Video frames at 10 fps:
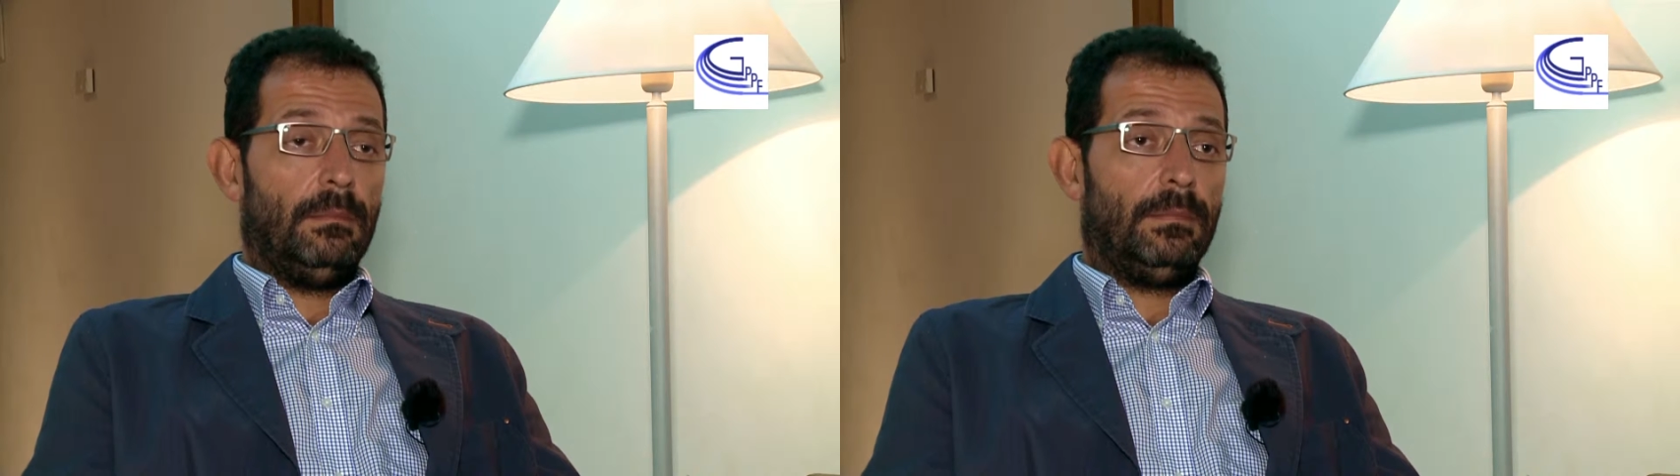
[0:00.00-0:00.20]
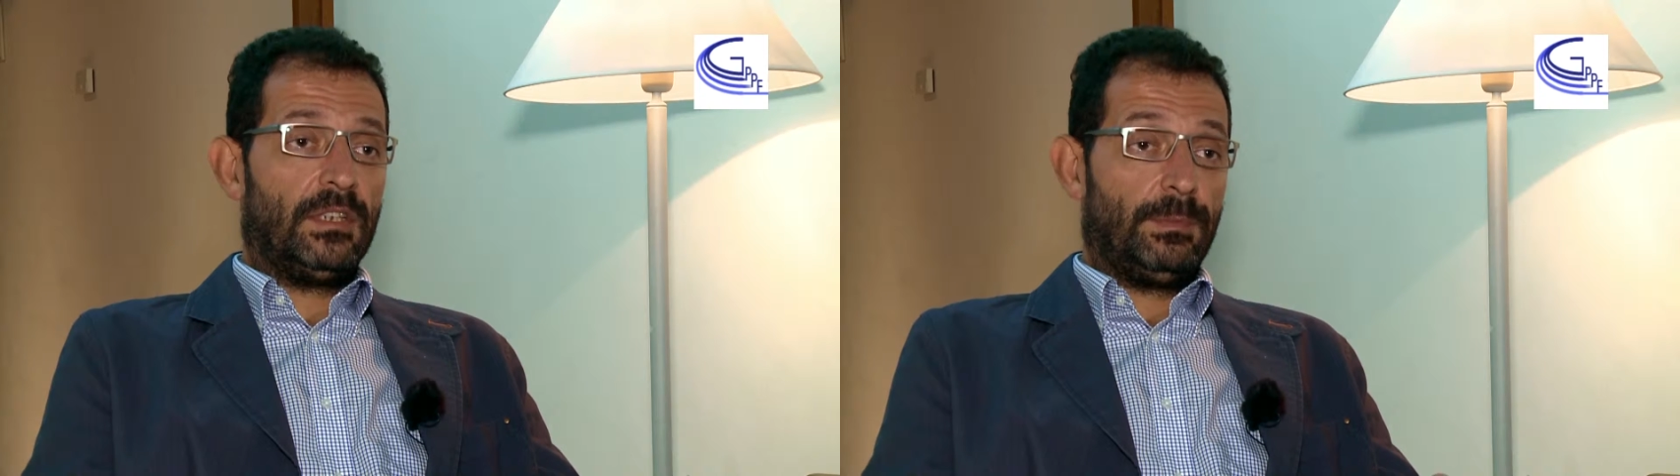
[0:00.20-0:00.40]

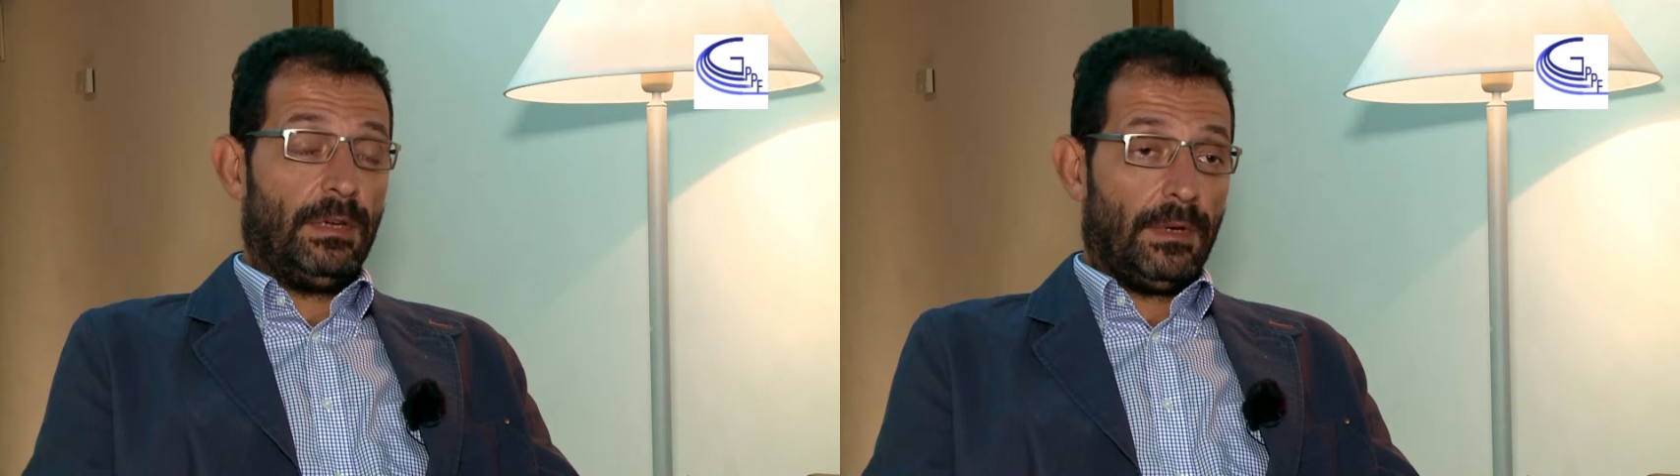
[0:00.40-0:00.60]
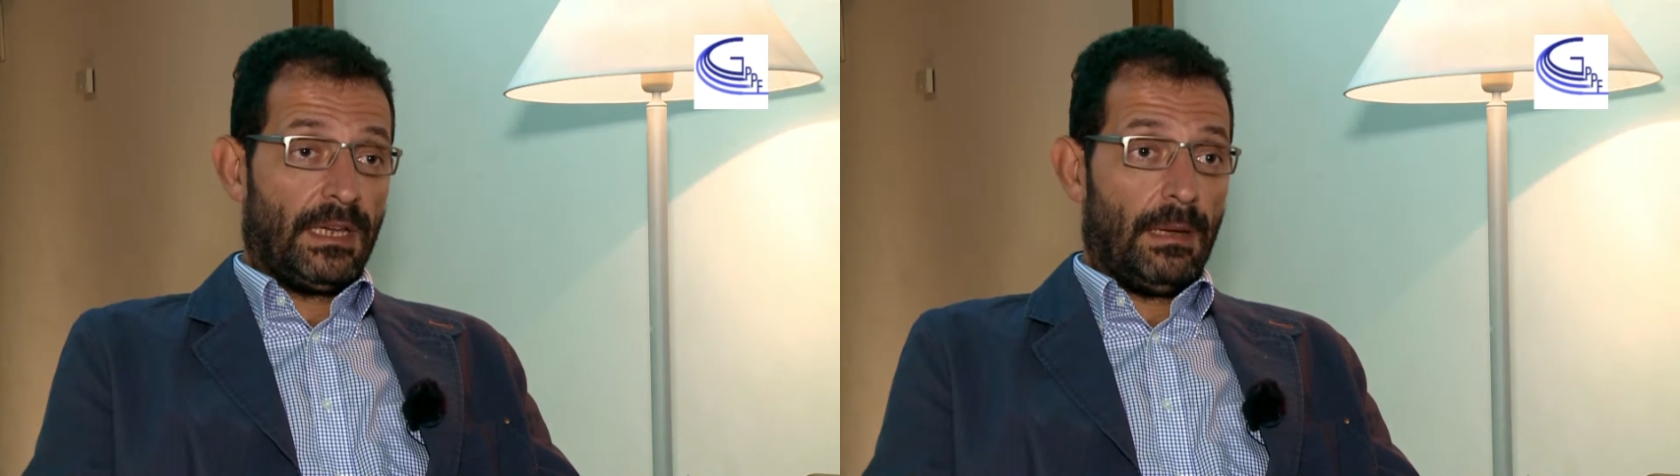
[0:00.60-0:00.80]
must
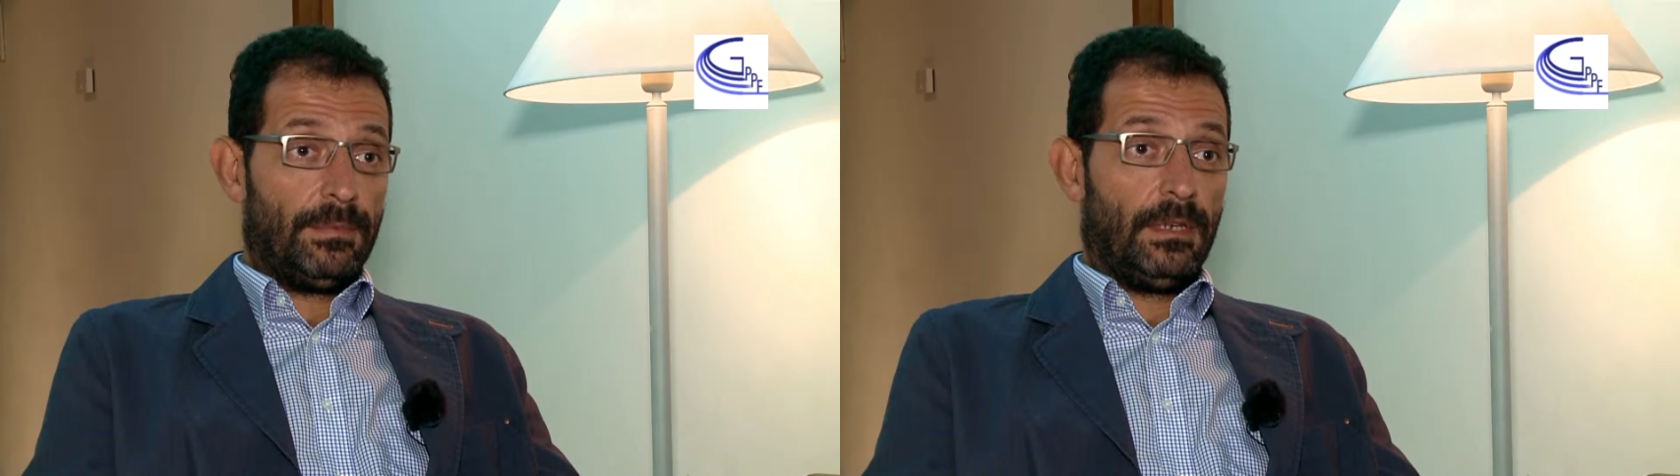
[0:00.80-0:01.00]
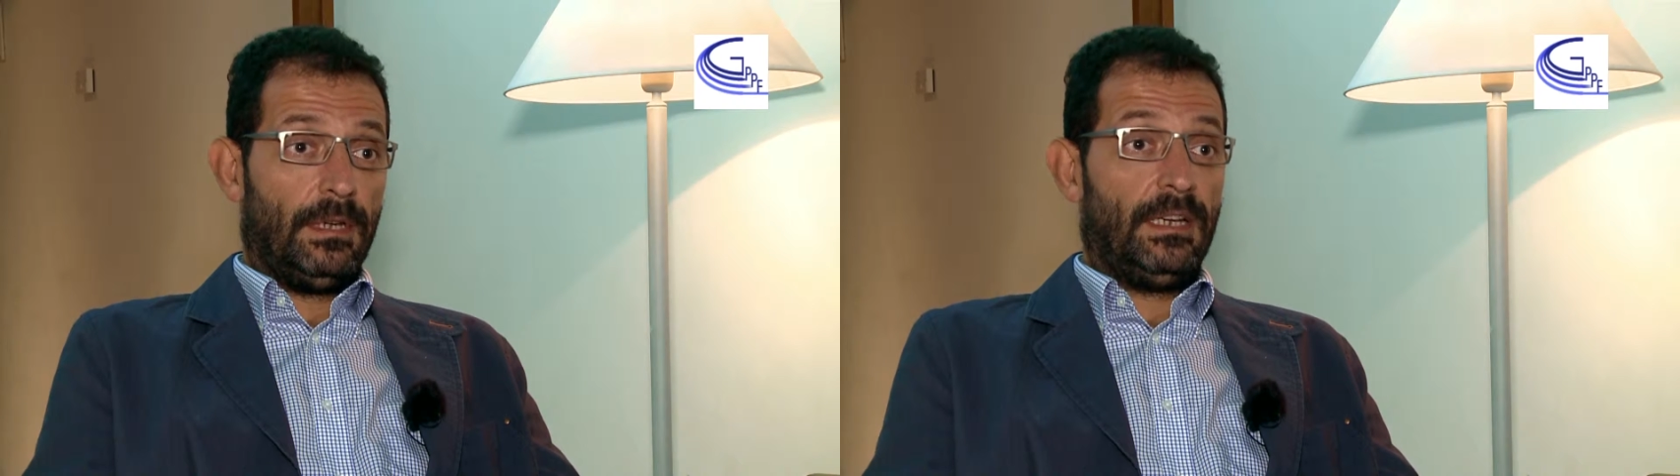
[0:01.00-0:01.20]
be
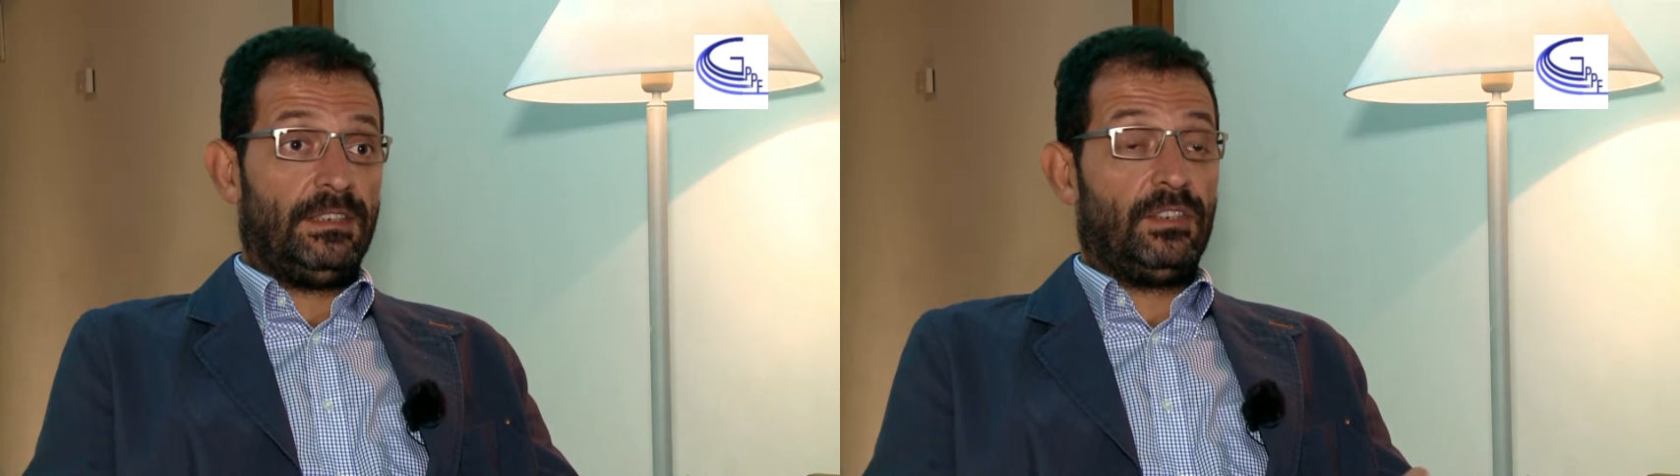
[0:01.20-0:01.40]
recapitalized